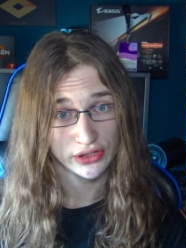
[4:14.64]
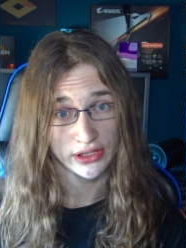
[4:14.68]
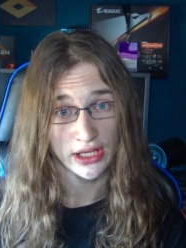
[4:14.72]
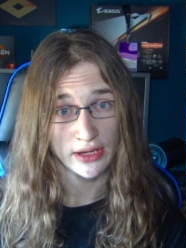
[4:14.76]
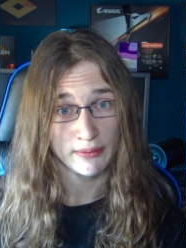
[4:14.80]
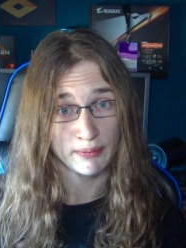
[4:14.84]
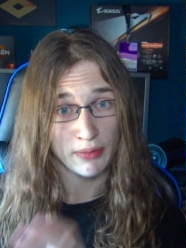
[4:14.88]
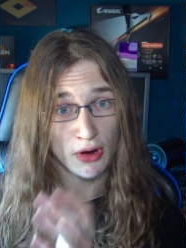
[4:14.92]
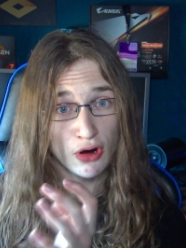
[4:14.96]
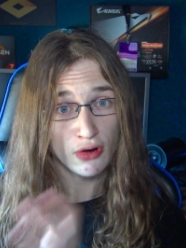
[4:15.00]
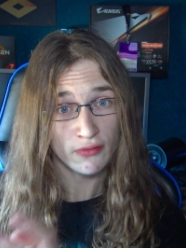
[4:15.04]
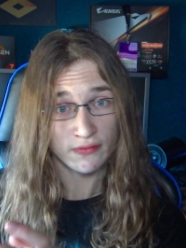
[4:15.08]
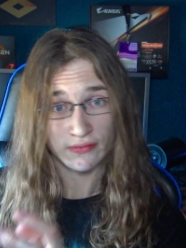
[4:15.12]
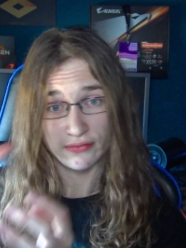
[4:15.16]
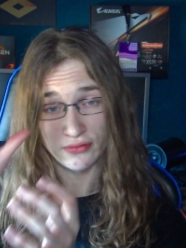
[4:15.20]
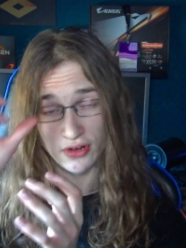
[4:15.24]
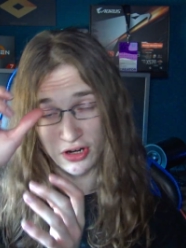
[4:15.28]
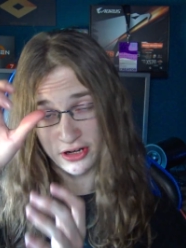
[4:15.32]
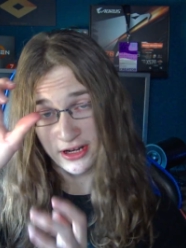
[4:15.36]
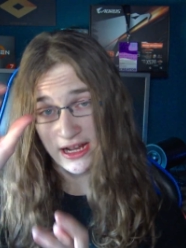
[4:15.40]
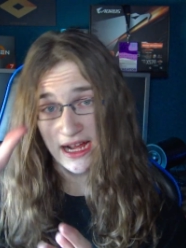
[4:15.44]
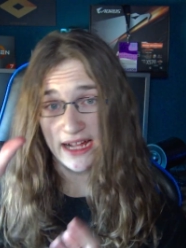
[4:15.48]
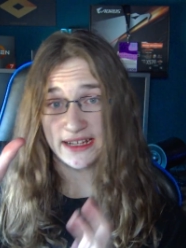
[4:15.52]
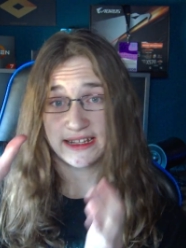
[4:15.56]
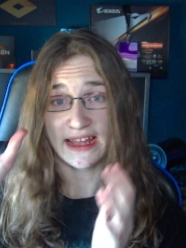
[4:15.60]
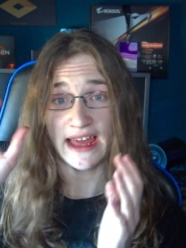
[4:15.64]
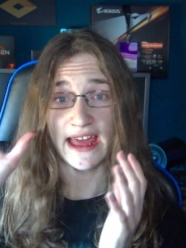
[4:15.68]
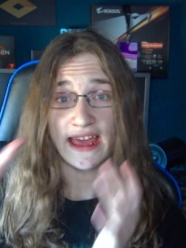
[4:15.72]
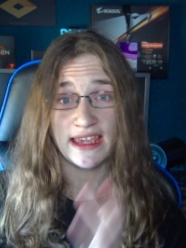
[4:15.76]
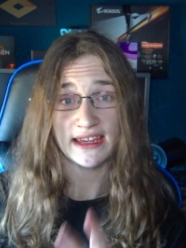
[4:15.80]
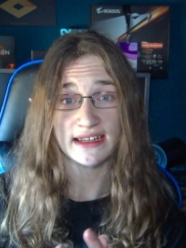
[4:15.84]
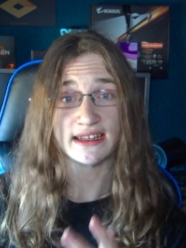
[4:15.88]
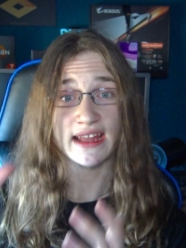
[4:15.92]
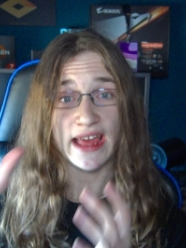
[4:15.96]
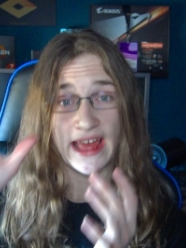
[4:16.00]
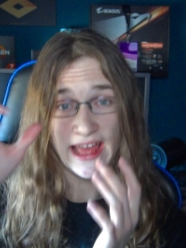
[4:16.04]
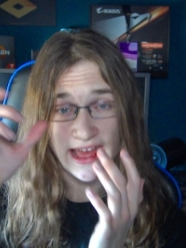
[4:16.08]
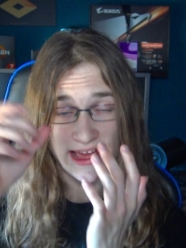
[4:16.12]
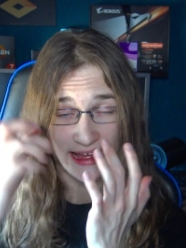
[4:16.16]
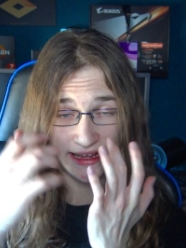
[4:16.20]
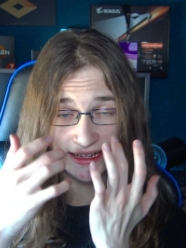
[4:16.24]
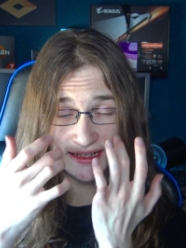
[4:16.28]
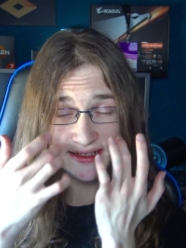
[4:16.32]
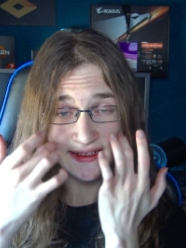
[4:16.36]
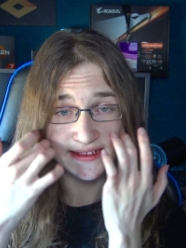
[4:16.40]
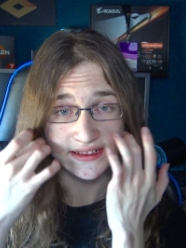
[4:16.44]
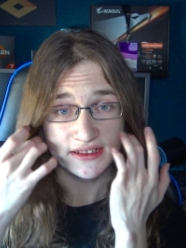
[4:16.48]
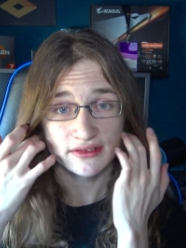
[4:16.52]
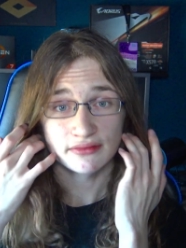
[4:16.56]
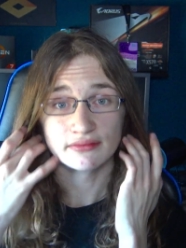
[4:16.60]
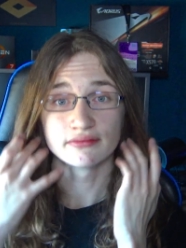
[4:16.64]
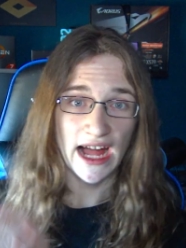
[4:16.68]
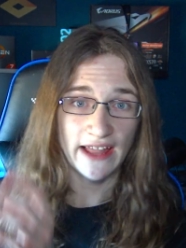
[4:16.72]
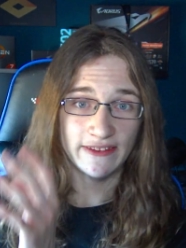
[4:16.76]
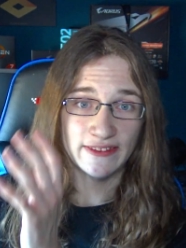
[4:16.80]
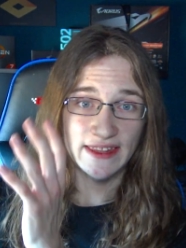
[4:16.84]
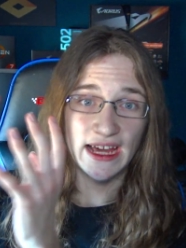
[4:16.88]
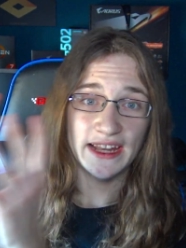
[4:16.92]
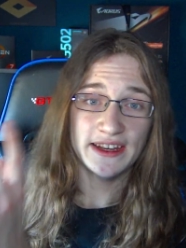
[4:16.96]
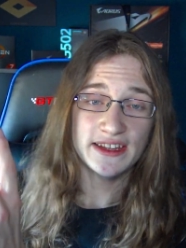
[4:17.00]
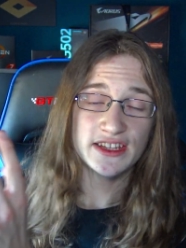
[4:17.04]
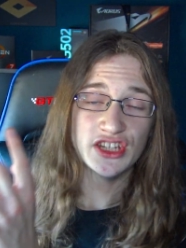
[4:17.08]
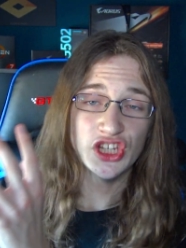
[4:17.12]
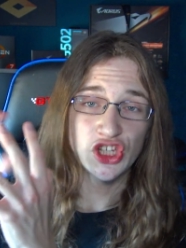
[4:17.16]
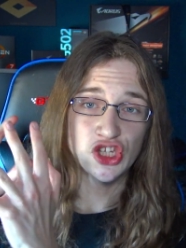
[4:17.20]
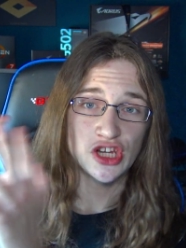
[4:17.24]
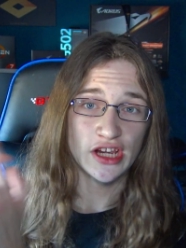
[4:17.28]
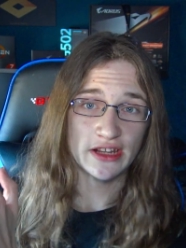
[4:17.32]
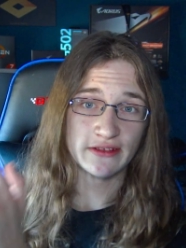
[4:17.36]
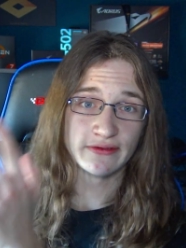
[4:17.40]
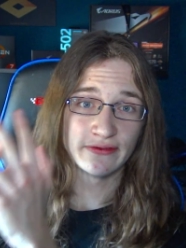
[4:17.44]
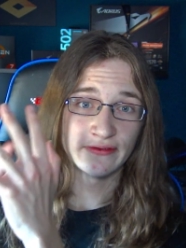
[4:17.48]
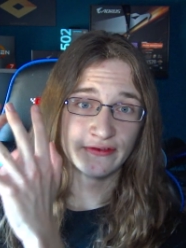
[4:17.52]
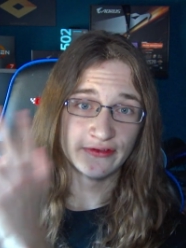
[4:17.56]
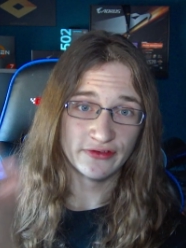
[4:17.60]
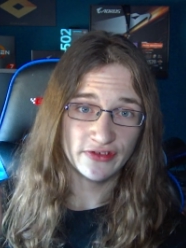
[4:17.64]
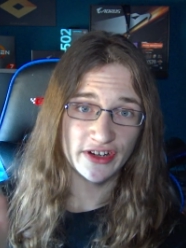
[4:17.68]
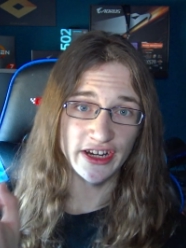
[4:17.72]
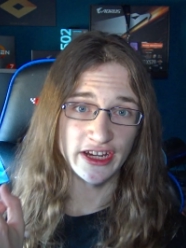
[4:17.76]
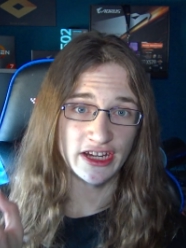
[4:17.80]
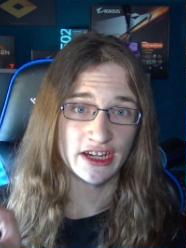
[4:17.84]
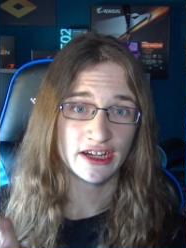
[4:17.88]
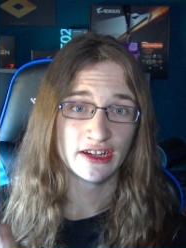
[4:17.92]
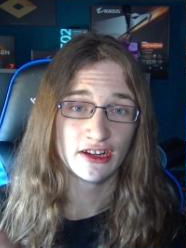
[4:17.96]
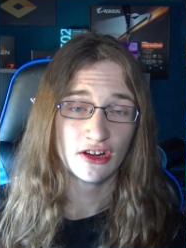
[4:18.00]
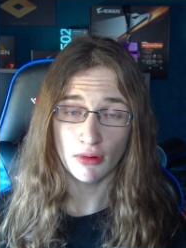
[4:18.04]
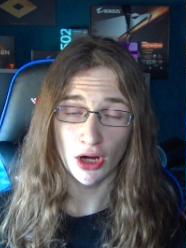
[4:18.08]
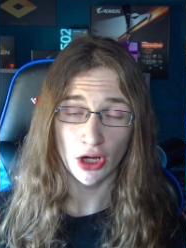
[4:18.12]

they both run at 8x, and that is Gen 3.